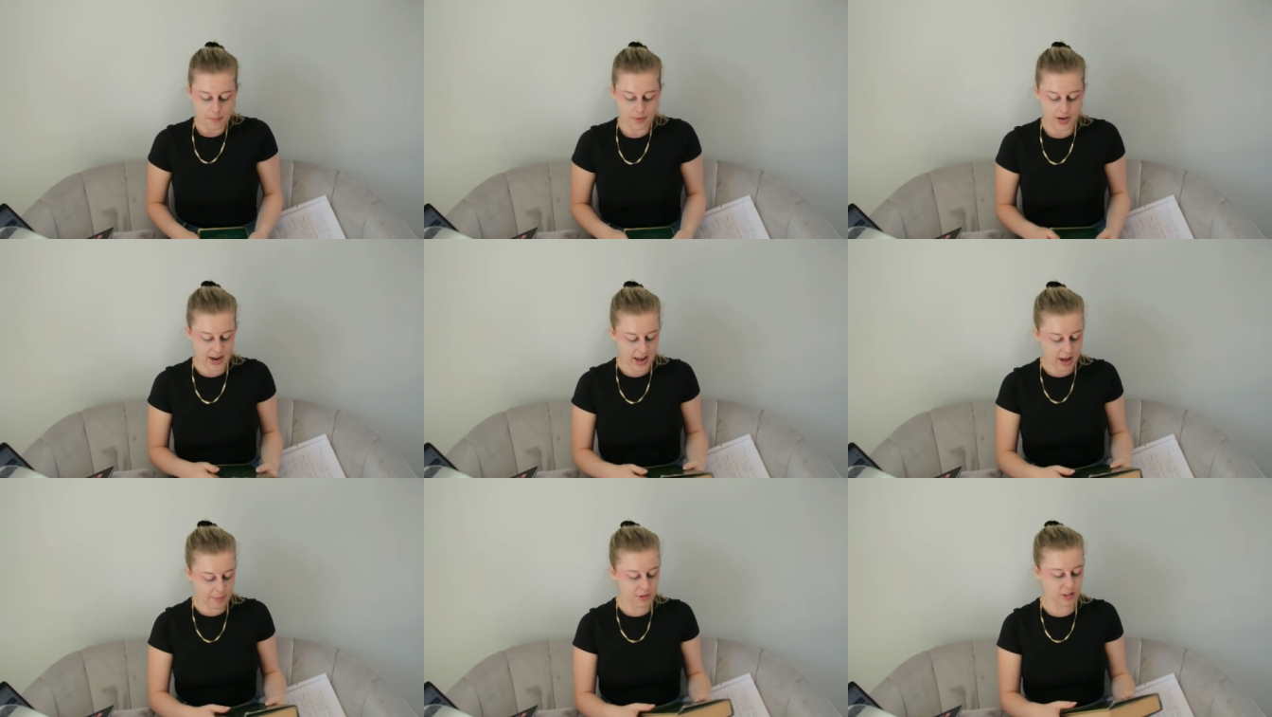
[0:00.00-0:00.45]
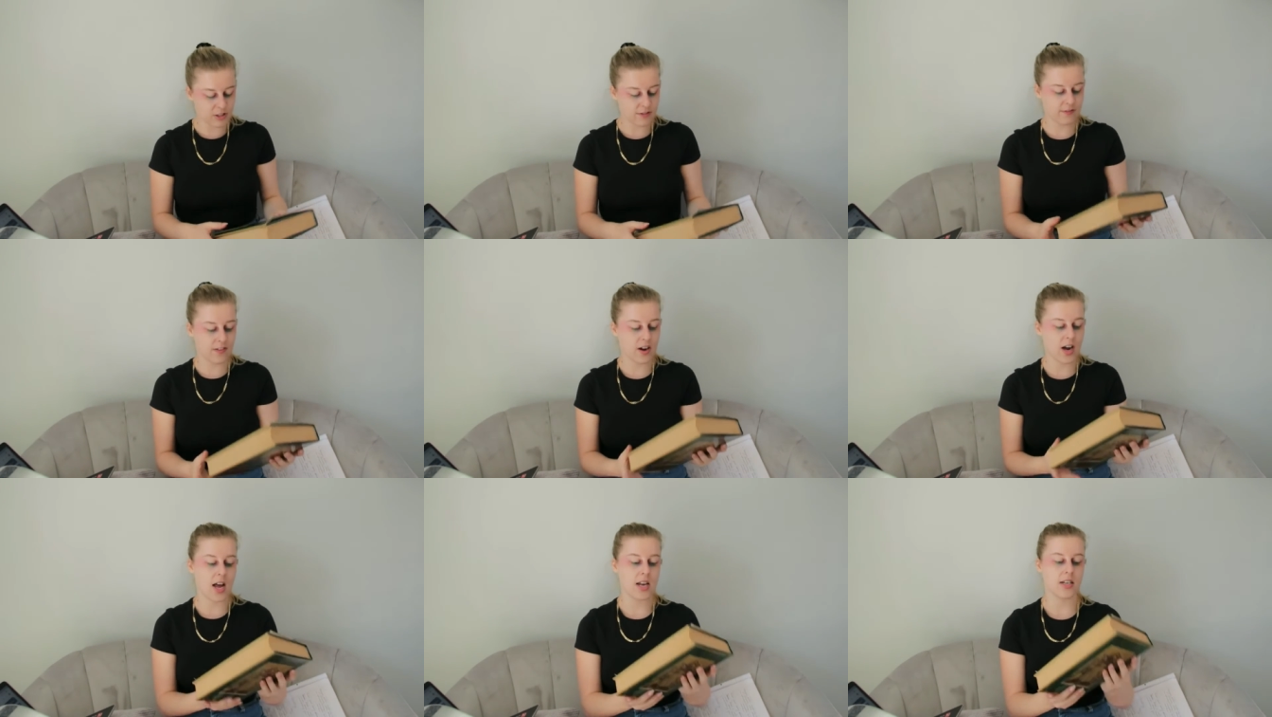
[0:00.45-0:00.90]
but I happen
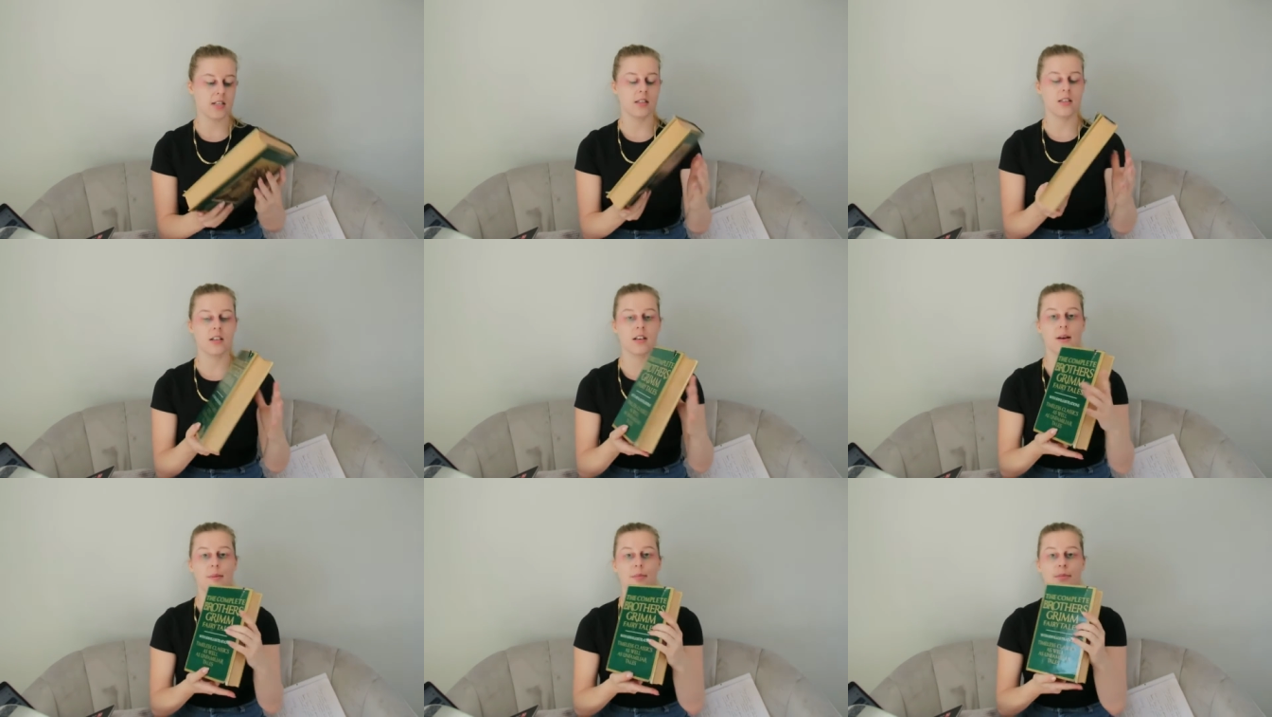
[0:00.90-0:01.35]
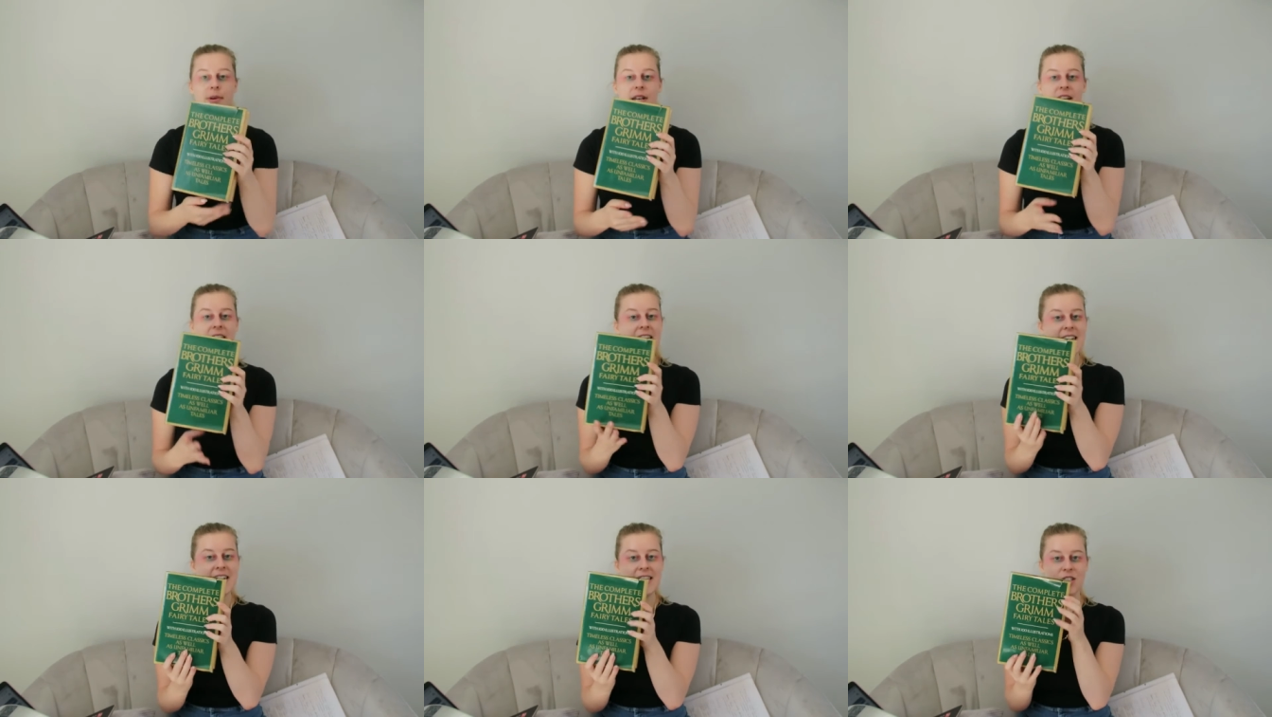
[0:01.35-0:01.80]
to find the
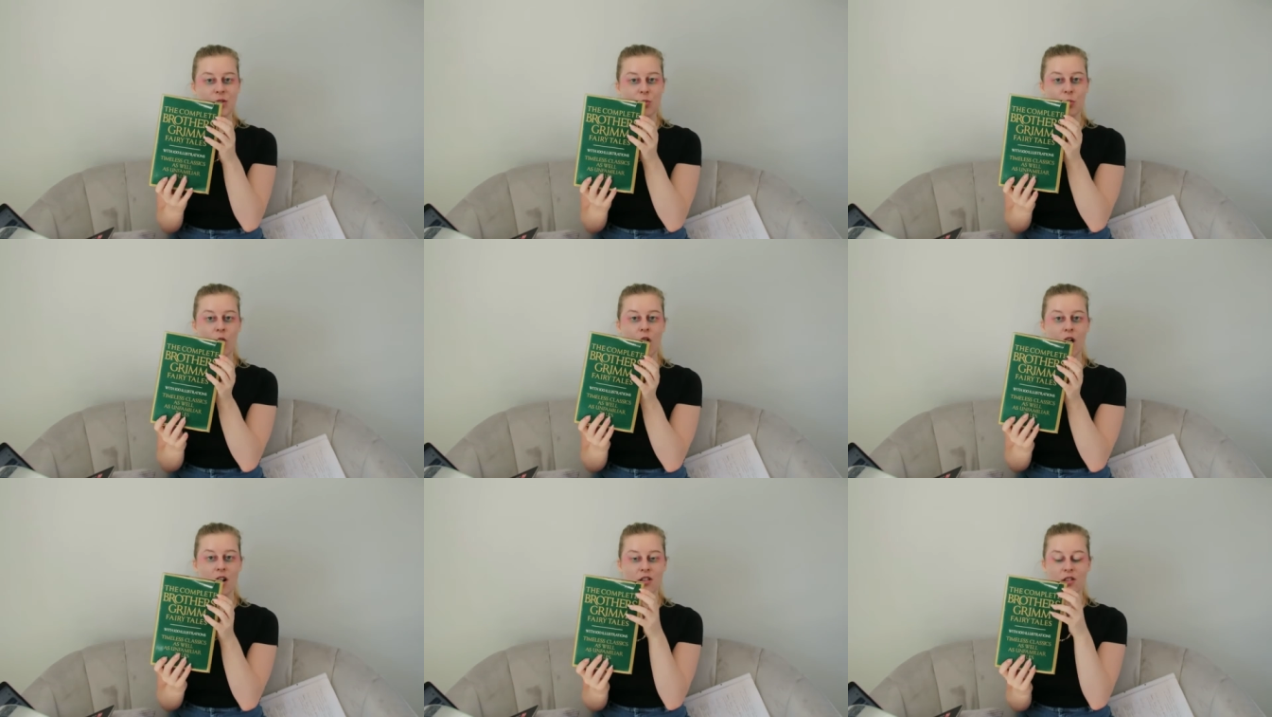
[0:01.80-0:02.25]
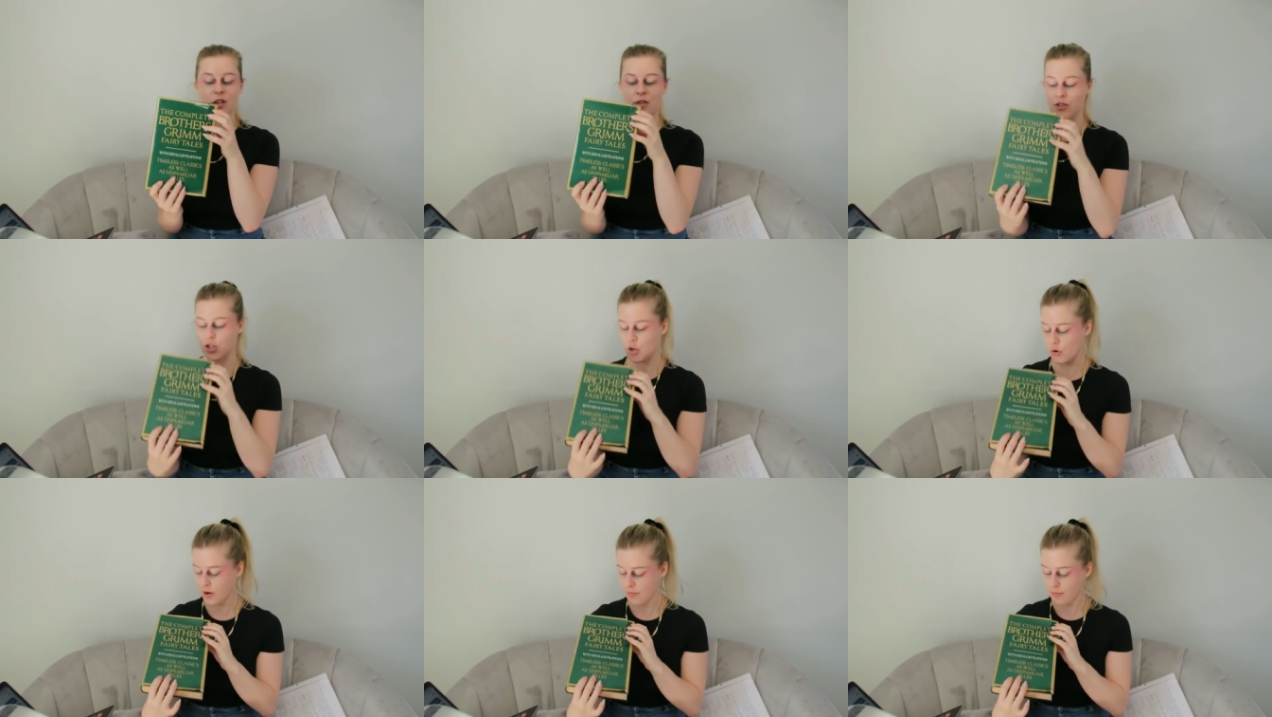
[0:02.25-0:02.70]
complete works
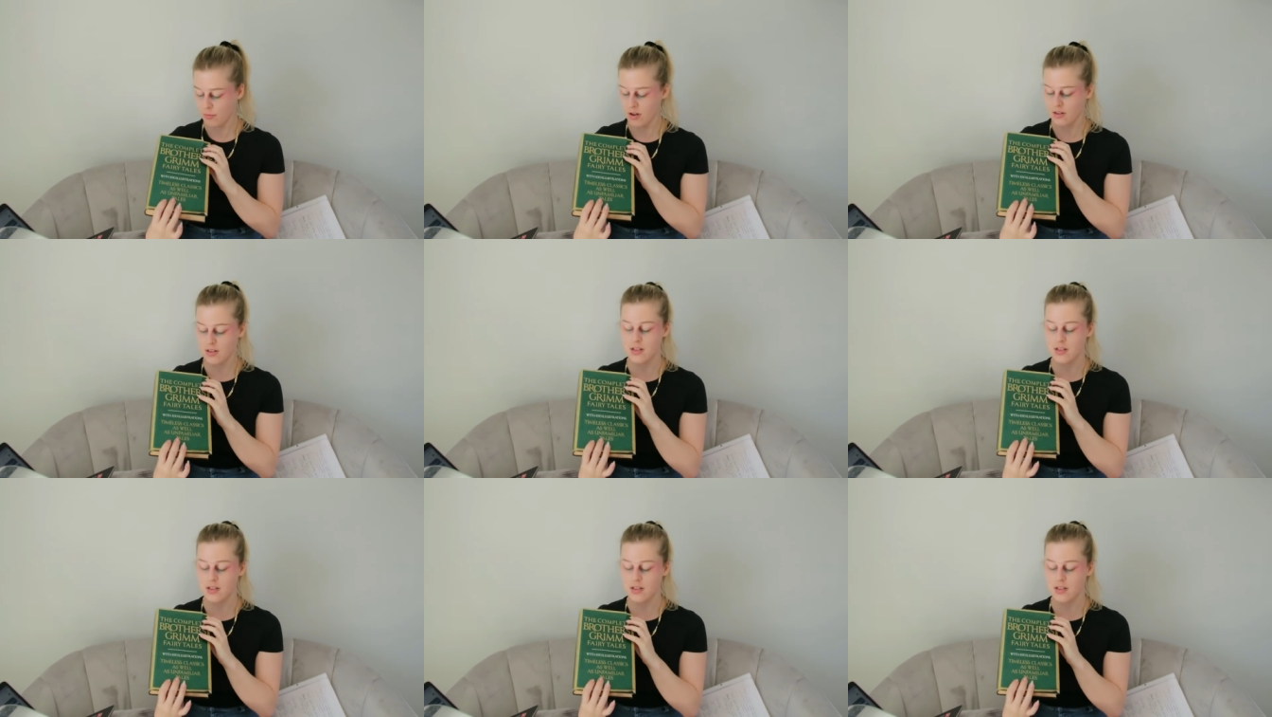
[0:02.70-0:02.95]
of the Grimm